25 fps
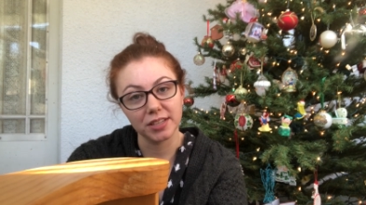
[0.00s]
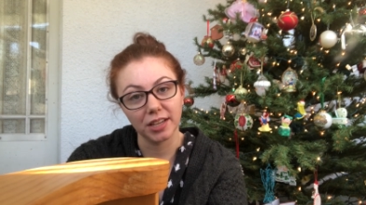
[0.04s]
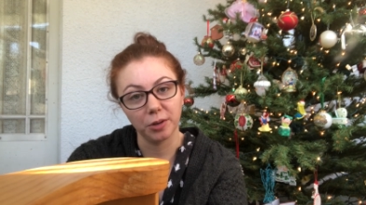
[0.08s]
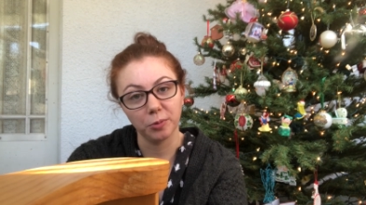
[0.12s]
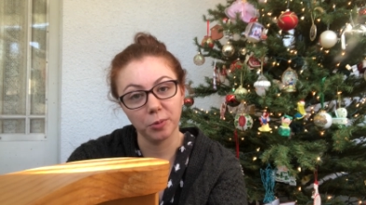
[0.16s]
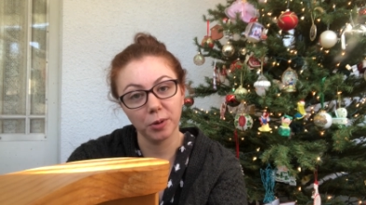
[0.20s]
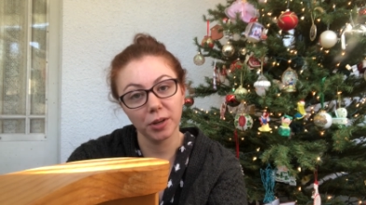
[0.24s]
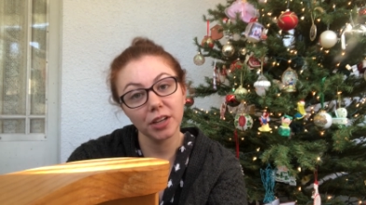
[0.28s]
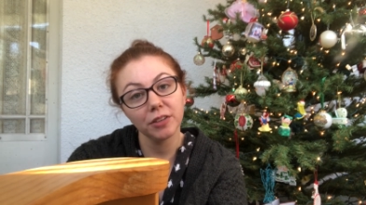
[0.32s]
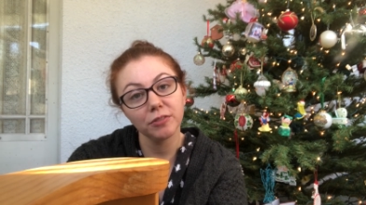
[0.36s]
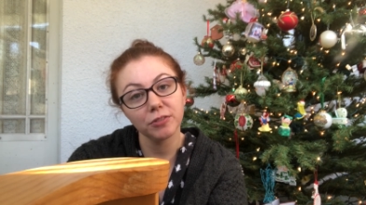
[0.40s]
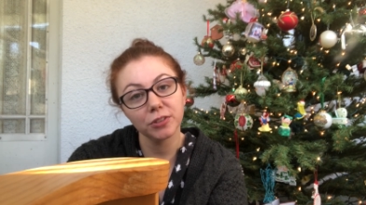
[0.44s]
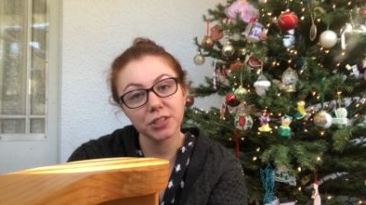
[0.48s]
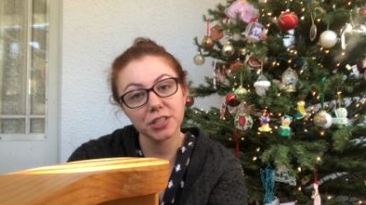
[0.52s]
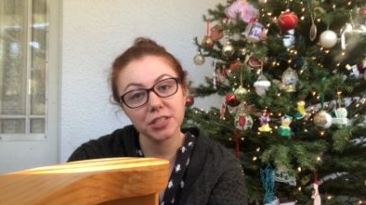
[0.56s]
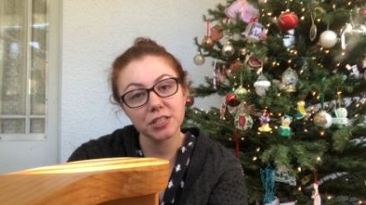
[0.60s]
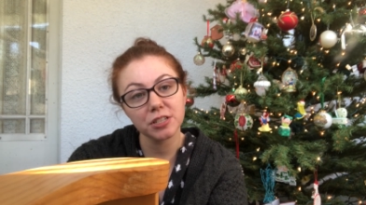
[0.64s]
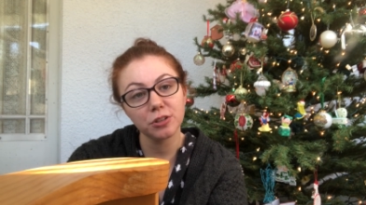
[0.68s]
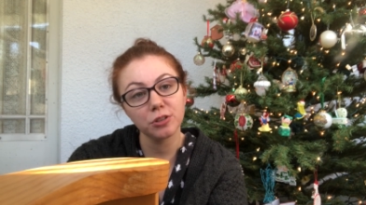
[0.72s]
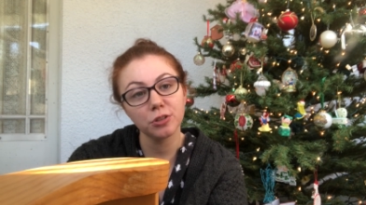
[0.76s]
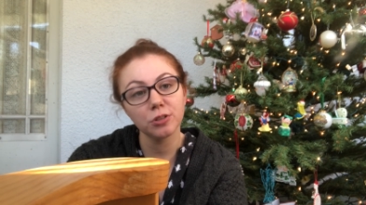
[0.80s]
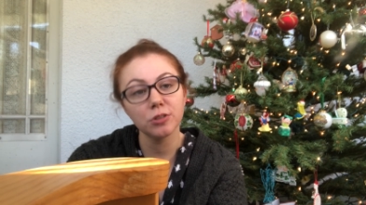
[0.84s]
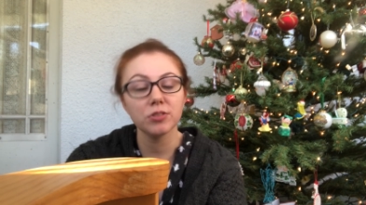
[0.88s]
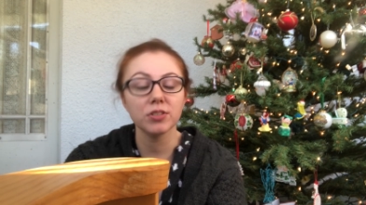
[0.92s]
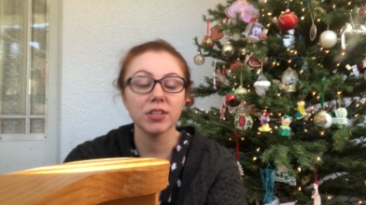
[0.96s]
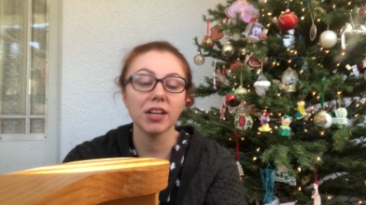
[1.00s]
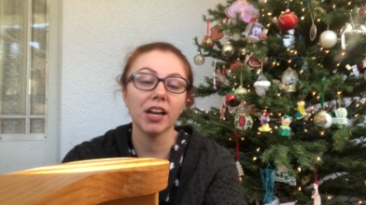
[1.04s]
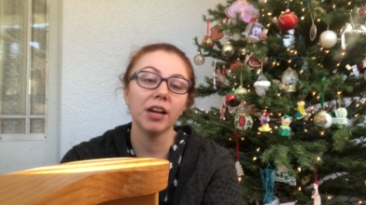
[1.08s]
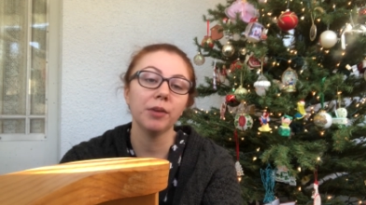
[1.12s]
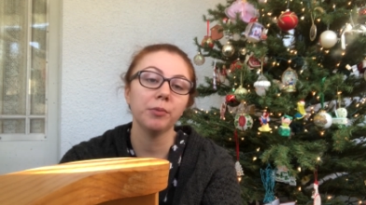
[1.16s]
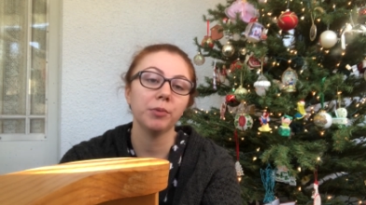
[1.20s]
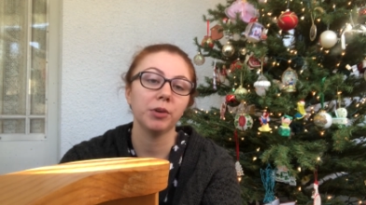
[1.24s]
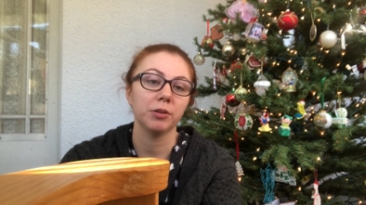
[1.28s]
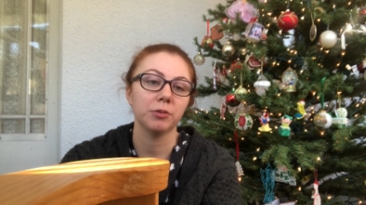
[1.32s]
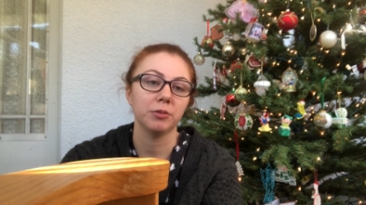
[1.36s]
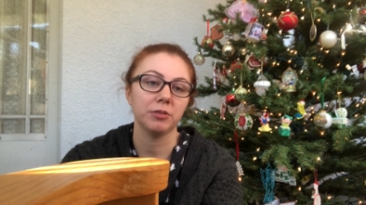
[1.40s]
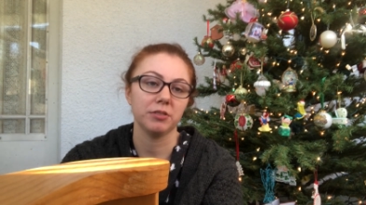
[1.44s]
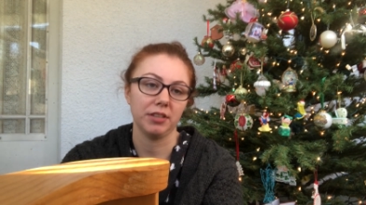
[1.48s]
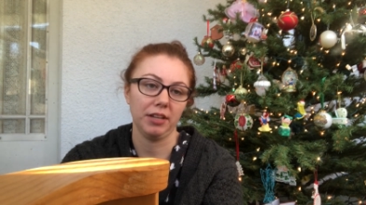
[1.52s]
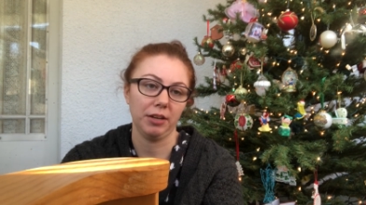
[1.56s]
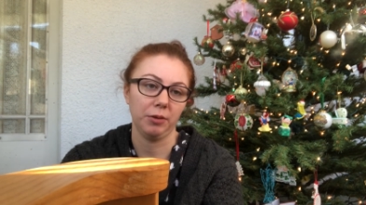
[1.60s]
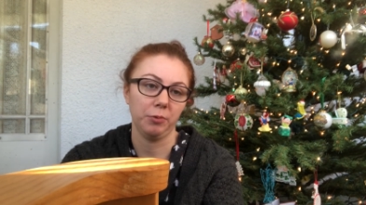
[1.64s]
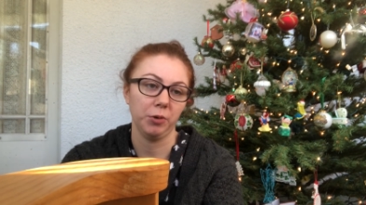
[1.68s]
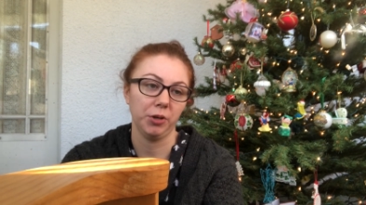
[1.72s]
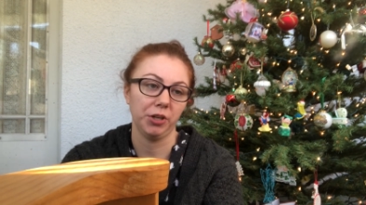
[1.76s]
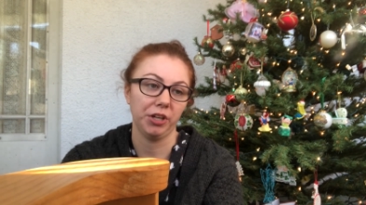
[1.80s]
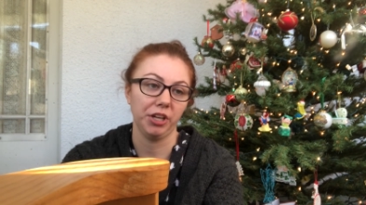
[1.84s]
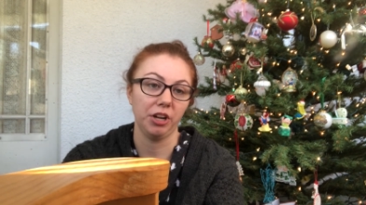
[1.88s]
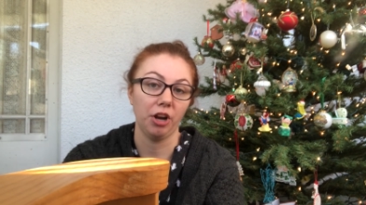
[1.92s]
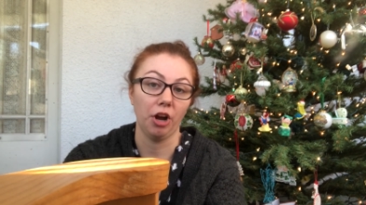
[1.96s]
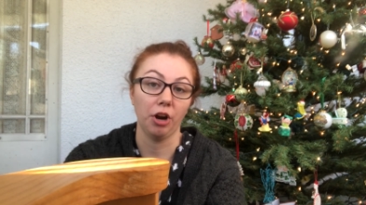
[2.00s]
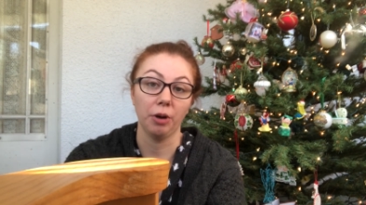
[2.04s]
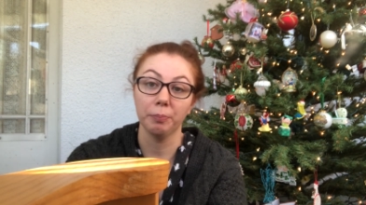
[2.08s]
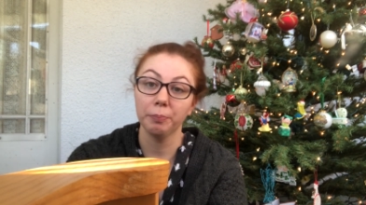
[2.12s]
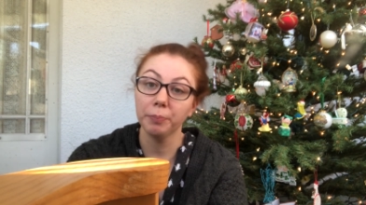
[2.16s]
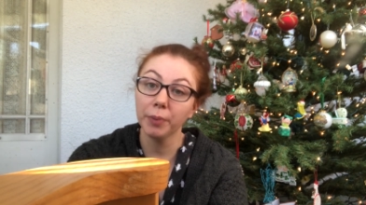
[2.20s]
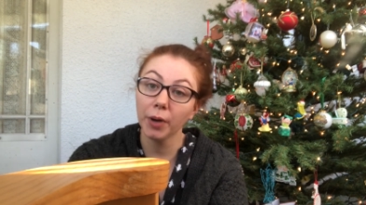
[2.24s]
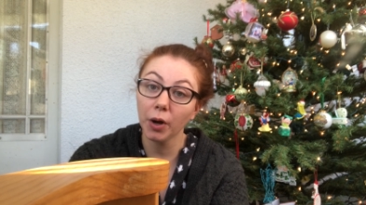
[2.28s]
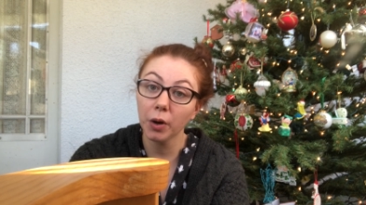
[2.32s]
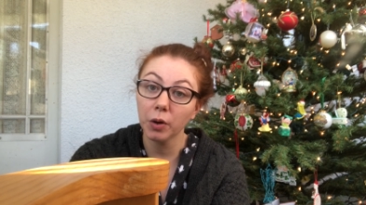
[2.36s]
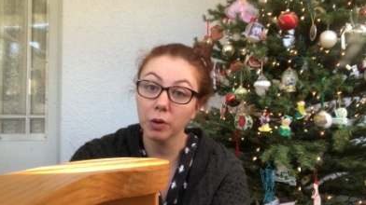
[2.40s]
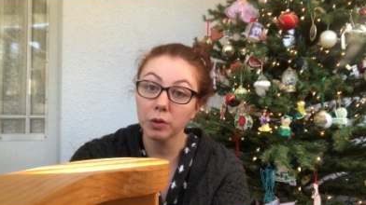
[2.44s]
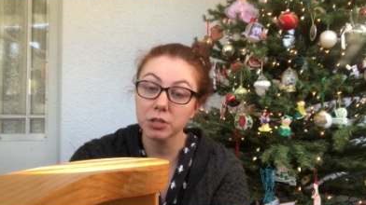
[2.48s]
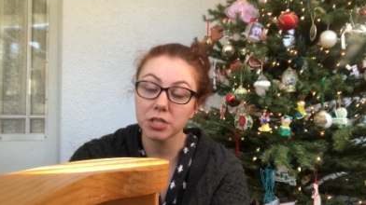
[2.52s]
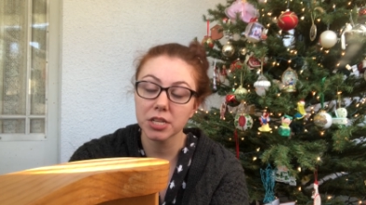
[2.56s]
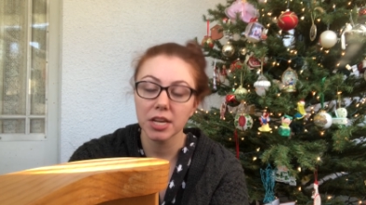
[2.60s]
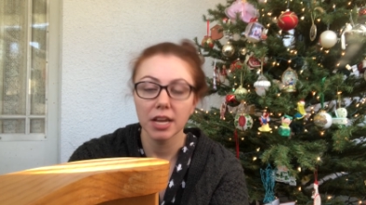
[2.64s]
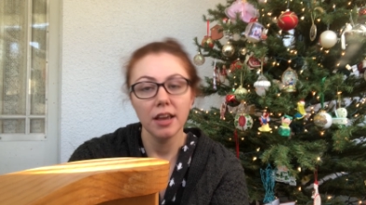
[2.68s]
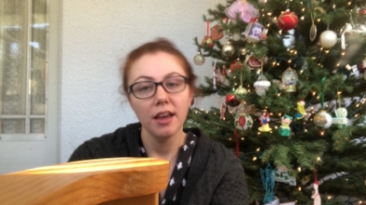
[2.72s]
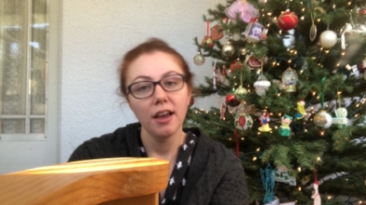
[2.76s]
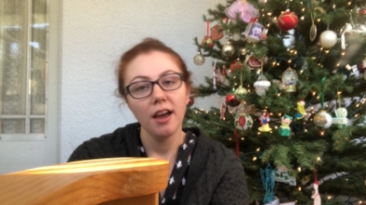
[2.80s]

like working for Disney Cruise Line, what it was like working on a boat,